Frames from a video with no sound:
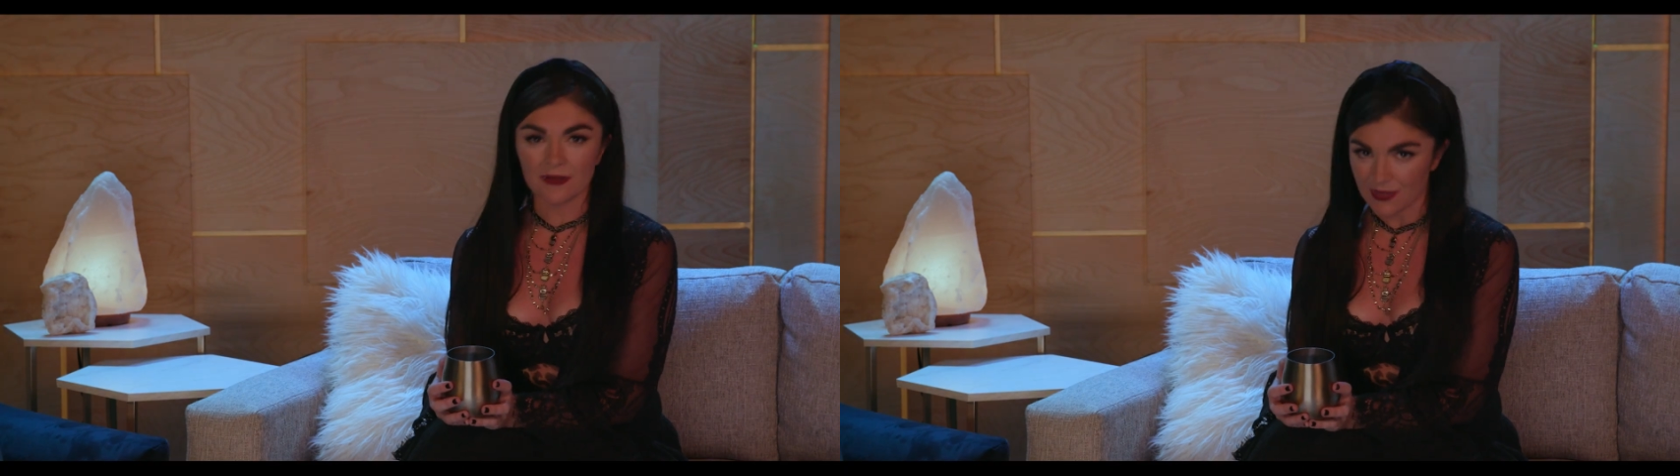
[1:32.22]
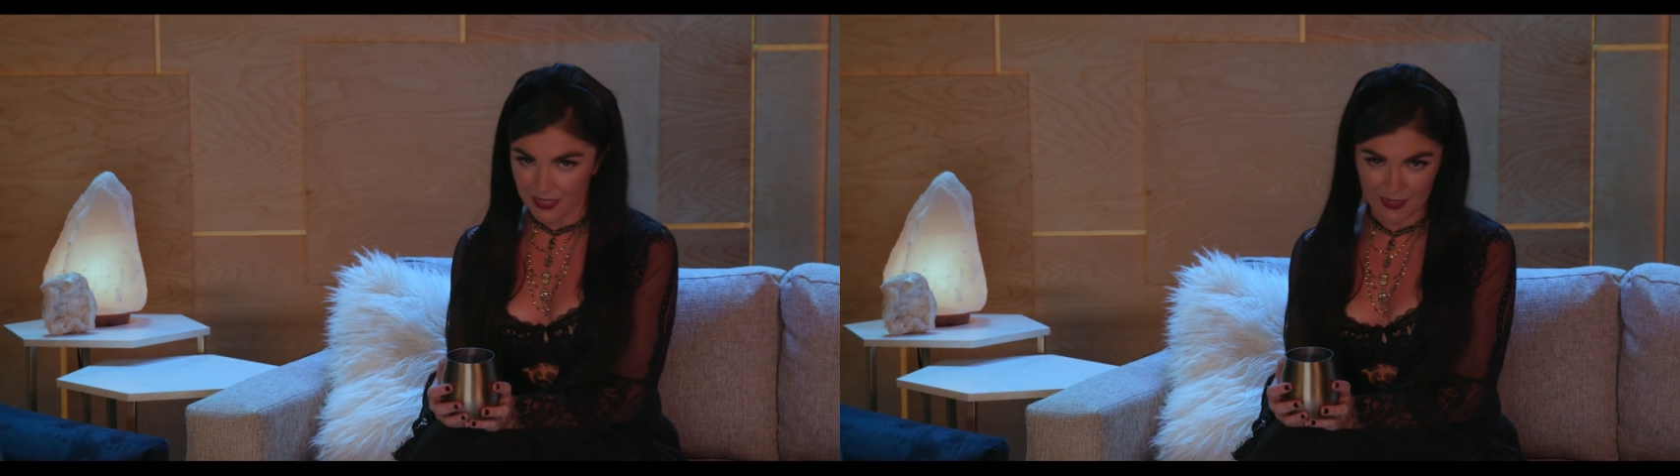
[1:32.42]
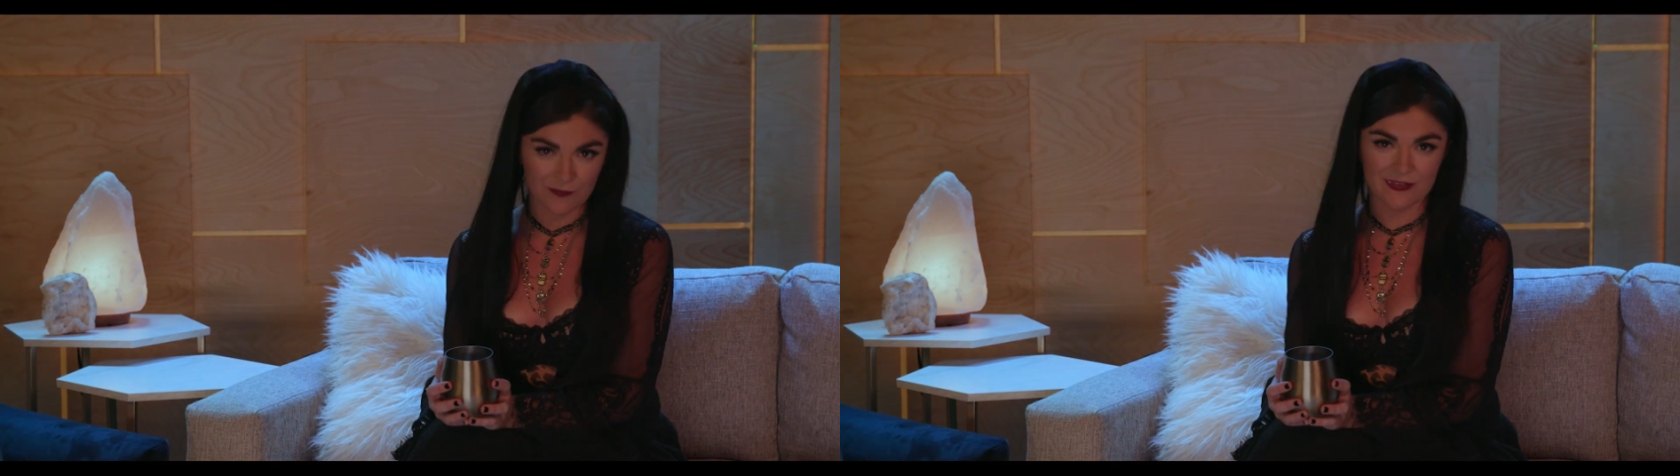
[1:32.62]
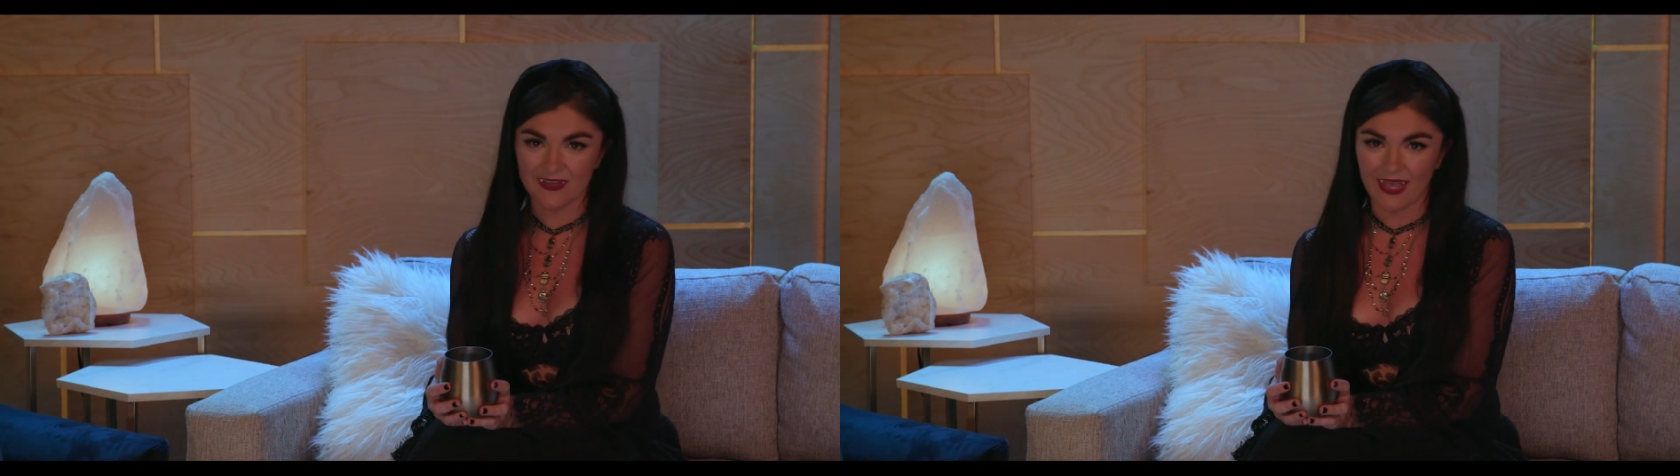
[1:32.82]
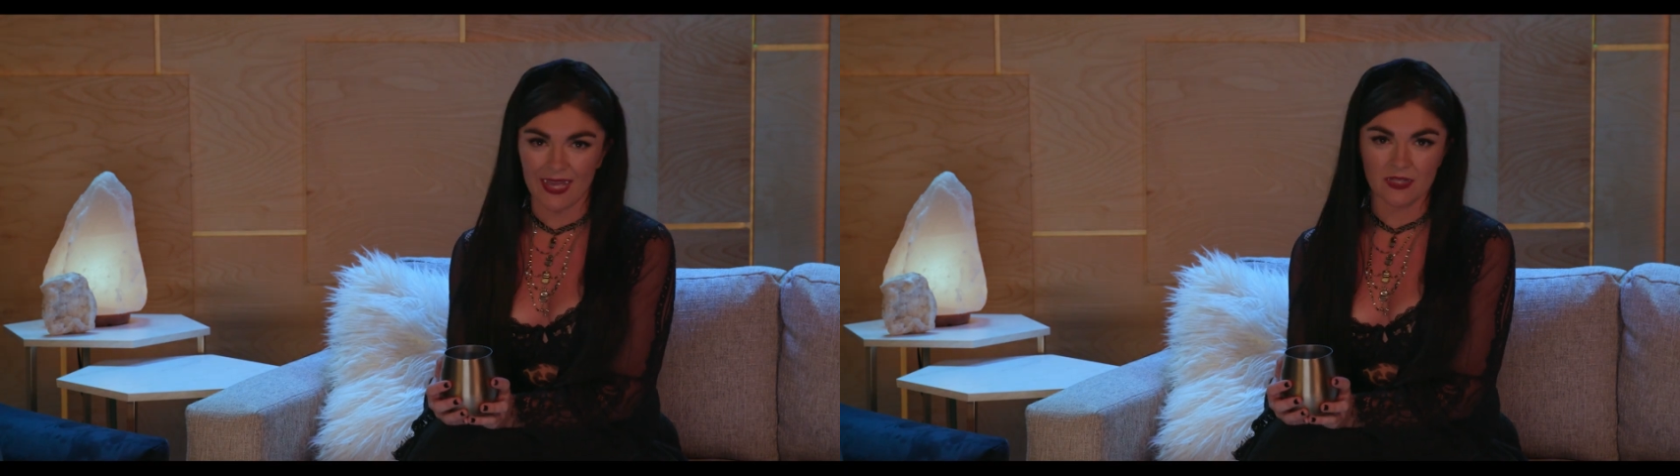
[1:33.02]

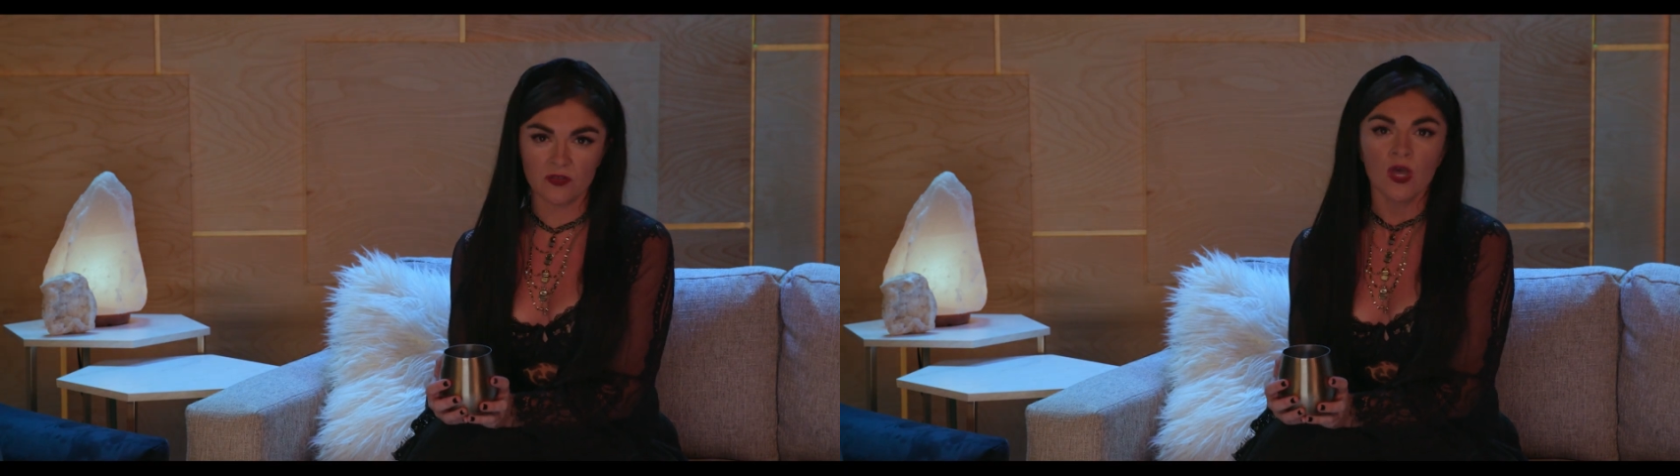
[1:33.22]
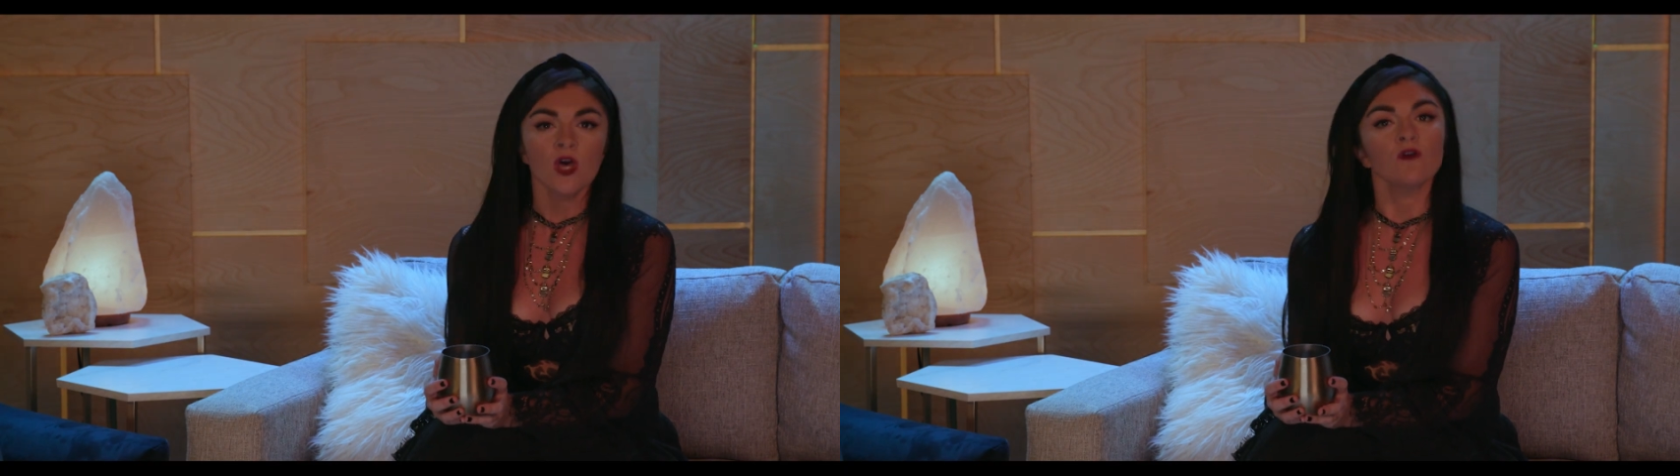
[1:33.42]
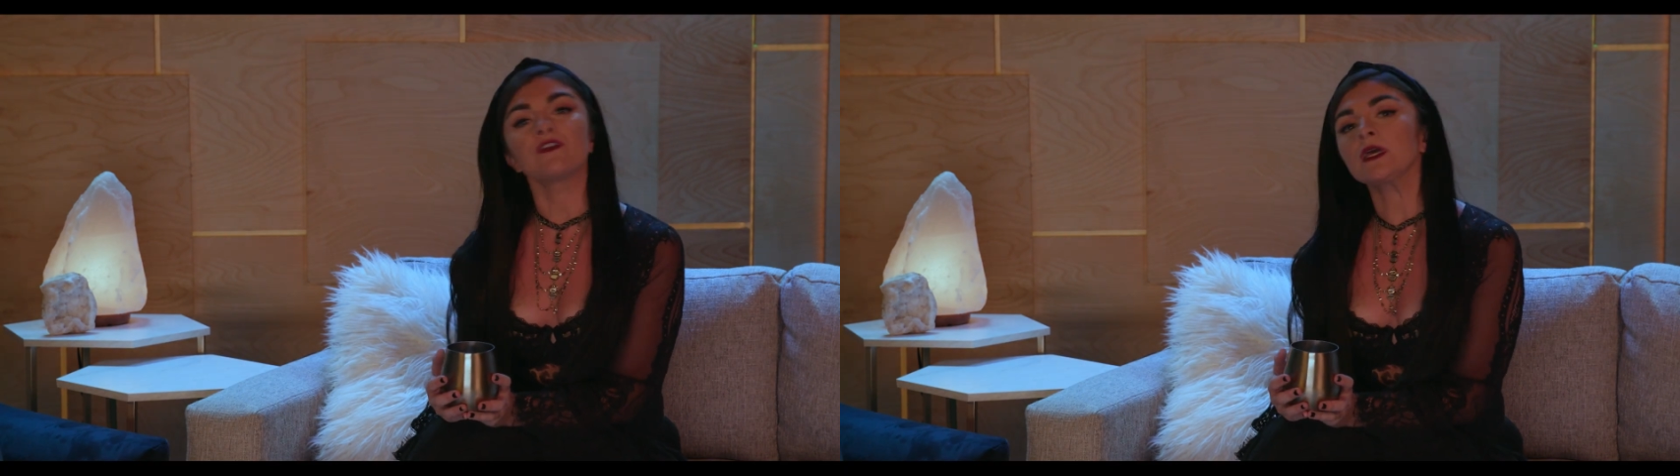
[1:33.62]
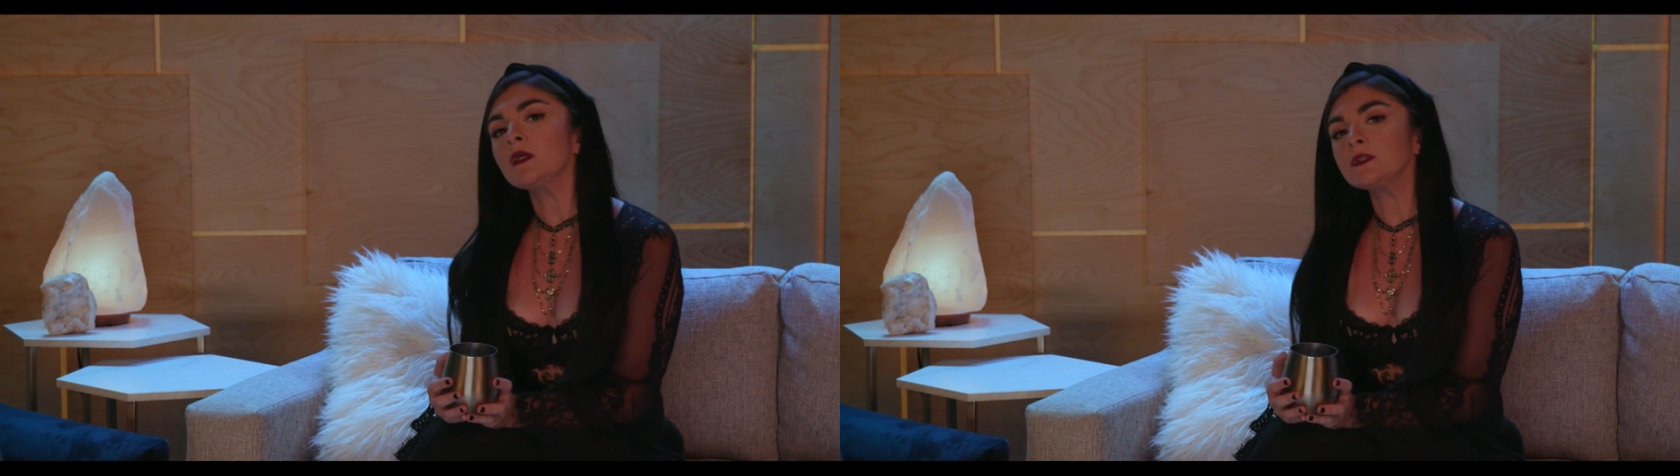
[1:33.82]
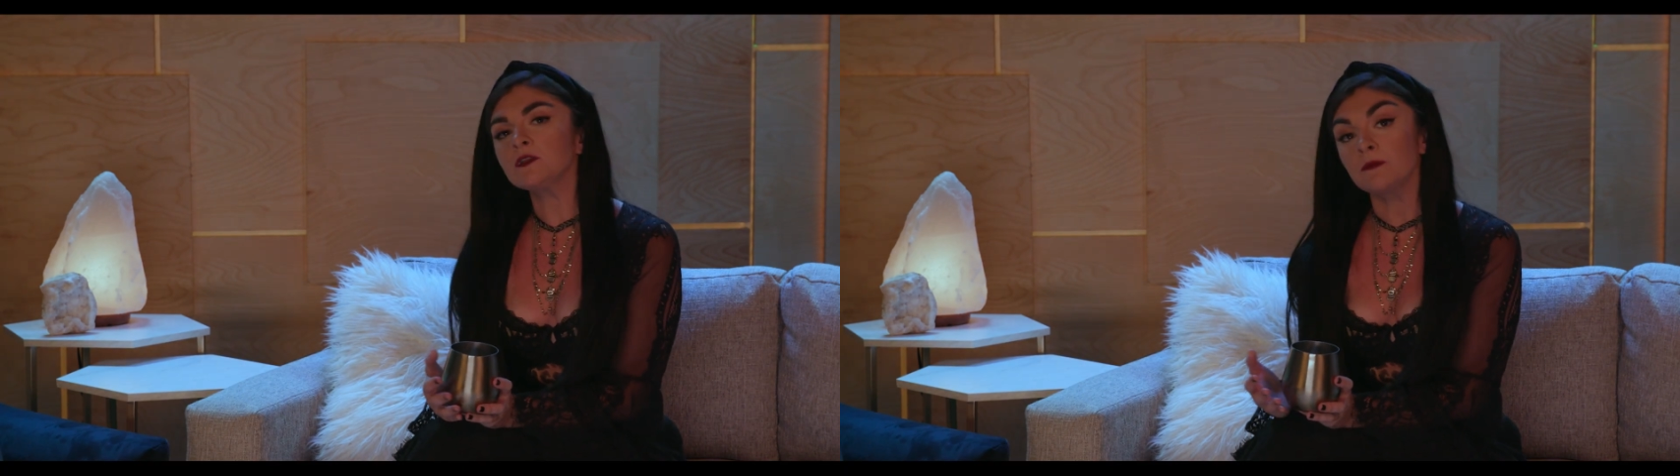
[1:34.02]
Cliffside, we hold a